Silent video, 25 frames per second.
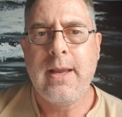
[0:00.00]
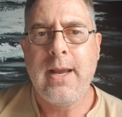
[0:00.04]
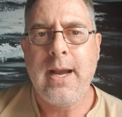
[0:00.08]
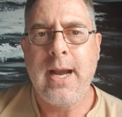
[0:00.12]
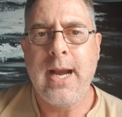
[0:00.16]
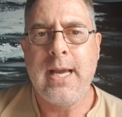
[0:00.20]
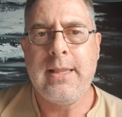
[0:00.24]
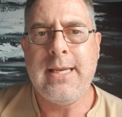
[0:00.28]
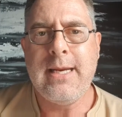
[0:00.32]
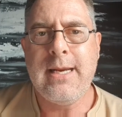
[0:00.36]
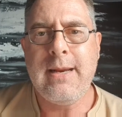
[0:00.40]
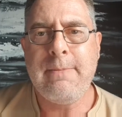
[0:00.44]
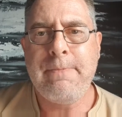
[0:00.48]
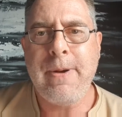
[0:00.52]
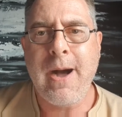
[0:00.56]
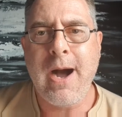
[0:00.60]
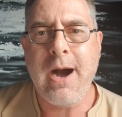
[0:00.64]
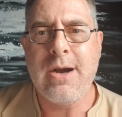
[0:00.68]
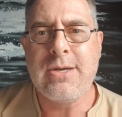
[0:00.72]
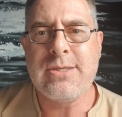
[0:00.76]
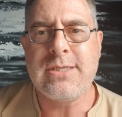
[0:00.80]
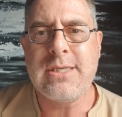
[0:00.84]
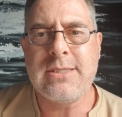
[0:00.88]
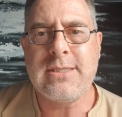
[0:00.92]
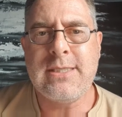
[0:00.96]
and then
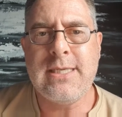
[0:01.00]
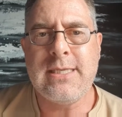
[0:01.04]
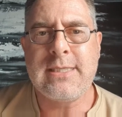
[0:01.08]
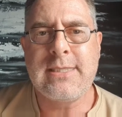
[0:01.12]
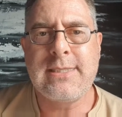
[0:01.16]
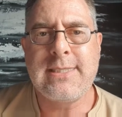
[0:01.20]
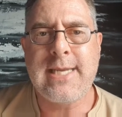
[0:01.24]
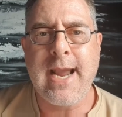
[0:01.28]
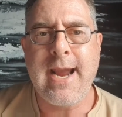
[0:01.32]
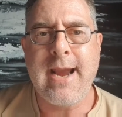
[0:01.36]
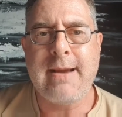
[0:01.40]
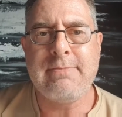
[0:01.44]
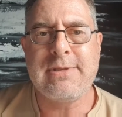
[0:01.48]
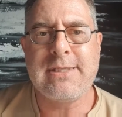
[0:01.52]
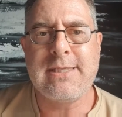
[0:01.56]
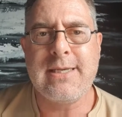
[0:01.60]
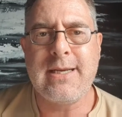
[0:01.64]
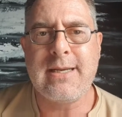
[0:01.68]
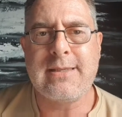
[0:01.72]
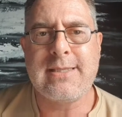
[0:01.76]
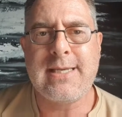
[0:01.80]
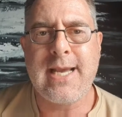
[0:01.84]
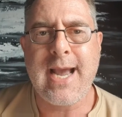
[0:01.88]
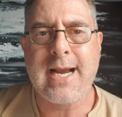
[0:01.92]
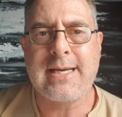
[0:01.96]
imposes this damn
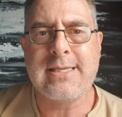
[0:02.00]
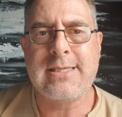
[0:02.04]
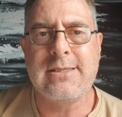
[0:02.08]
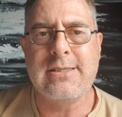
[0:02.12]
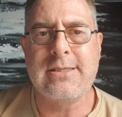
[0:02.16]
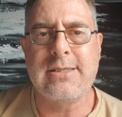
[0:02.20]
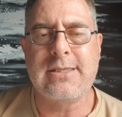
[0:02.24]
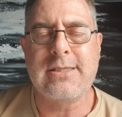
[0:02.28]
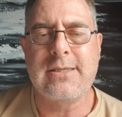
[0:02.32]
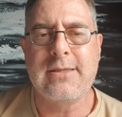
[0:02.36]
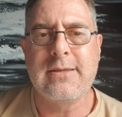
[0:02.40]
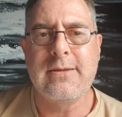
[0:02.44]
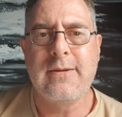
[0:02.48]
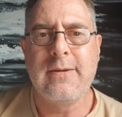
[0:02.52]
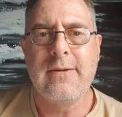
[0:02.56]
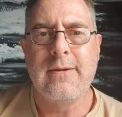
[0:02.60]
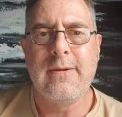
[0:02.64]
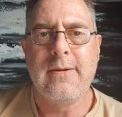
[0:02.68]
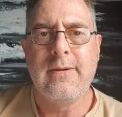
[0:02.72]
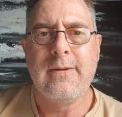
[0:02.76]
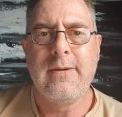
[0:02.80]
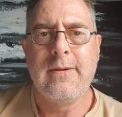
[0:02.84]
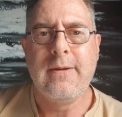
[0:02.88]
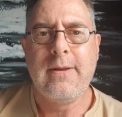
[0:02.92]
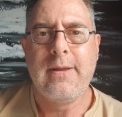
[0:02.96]
set of taxes,
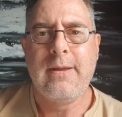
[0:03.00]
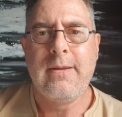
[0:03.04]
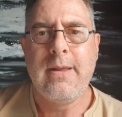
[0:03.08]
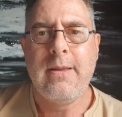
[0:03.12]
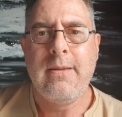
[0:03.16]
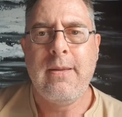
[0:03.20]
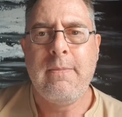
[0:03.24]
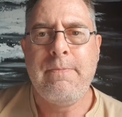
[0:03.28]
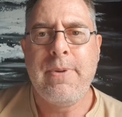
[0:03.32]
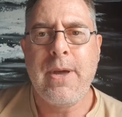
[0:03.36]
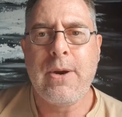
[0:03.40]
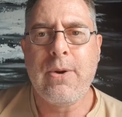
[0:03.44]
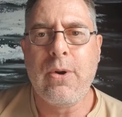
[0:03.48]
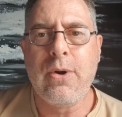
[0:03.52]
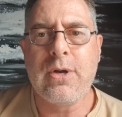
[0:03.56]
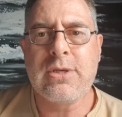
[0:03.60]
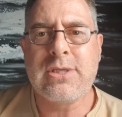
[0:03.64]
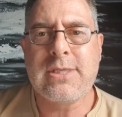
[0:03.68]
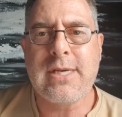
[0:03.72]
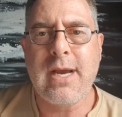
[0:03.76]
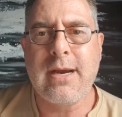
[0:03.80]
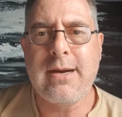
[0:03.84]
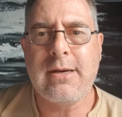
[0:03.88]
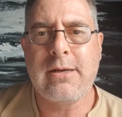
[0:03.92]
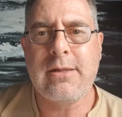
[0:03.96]
but
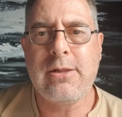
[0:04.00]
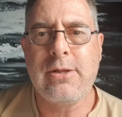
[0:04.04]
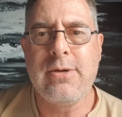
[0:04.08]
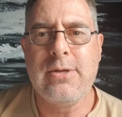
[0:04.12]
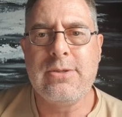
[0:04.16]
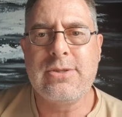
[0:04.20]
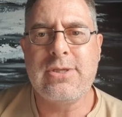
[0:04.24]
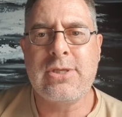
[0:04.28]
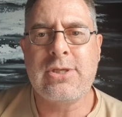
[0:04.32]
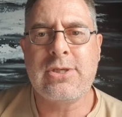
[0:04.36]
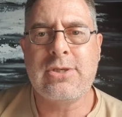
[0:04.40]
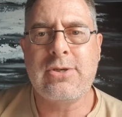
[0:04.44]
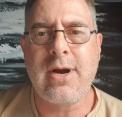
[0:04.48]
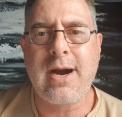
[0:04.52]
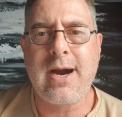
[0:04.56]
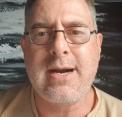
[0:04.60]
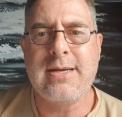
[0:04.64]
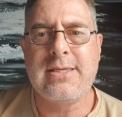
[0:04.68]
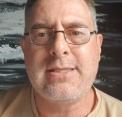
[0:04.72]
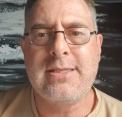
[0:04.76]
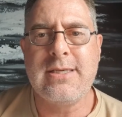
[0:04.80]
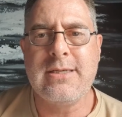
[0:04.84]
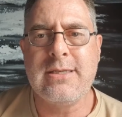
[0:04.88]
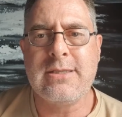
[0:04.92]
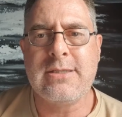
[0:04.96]
also includes Australian
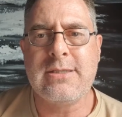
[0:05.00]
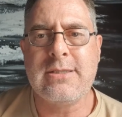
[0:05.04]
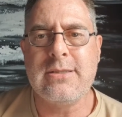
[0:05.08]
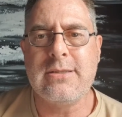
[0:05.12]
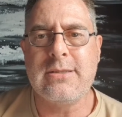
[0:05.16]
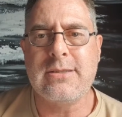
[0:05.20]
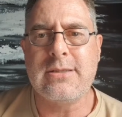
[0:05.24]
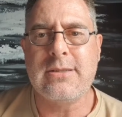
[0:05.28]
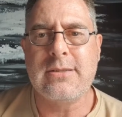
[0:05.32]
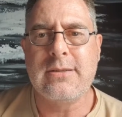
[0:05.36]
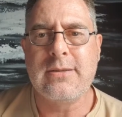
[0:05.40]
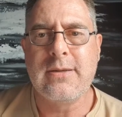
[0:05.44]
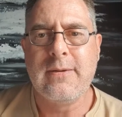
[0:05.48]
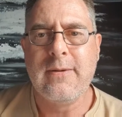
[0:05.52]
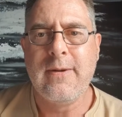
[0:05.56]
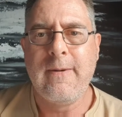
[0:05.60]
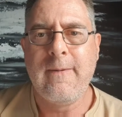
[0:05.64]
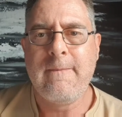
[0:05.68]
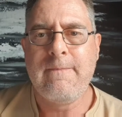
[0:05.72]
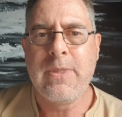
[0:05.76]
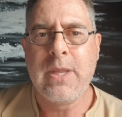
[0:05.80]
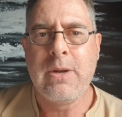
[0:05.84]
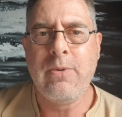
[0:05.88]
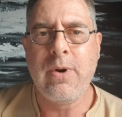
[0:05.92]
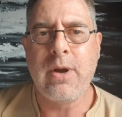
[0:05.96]
citizens.
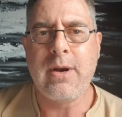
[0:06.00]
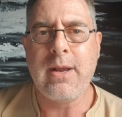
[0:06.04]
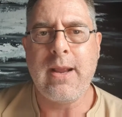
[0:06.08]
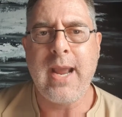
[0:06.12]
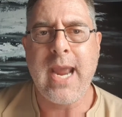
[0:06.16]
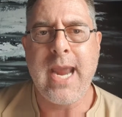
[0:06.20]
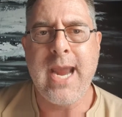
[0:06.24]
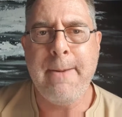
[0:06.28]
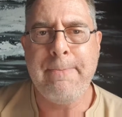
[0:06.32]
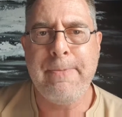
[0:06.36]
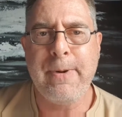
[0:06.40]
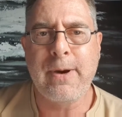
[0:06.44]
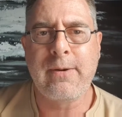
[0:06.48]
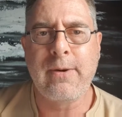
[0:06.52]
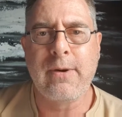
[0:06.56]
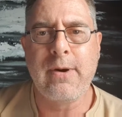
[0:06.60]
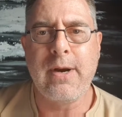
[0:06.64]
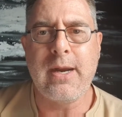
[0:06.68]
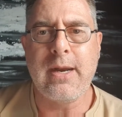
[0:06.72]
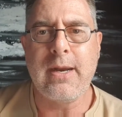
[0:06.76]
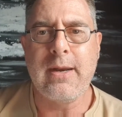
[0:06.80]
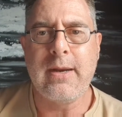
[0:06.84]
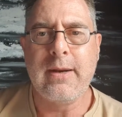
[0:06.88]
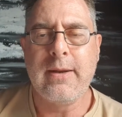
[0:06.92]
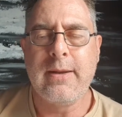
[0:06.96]
What a
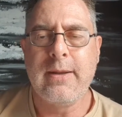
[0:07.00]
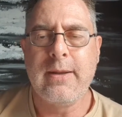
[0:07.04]
hypocrite.